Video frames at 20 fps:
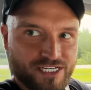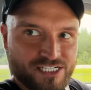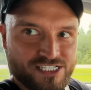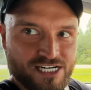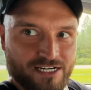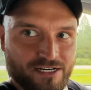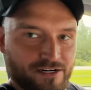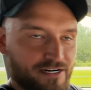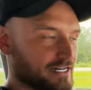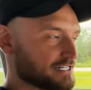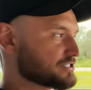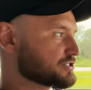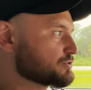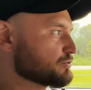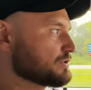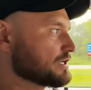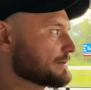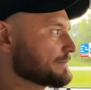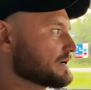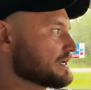he's not gonna
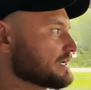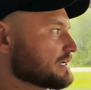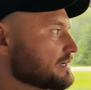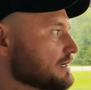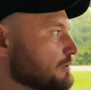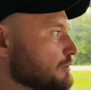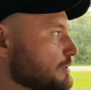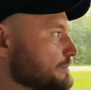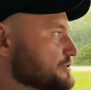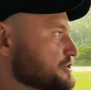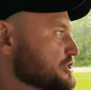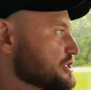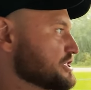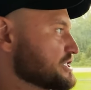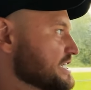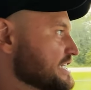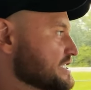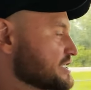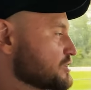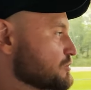screw it up. Oh,
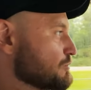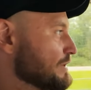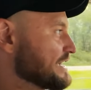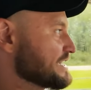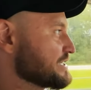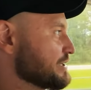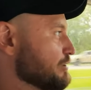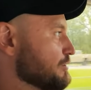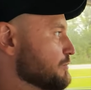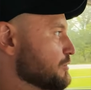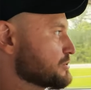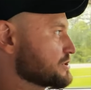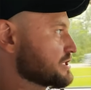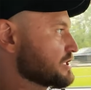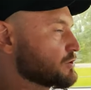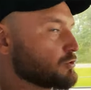Jesus Christ, I almost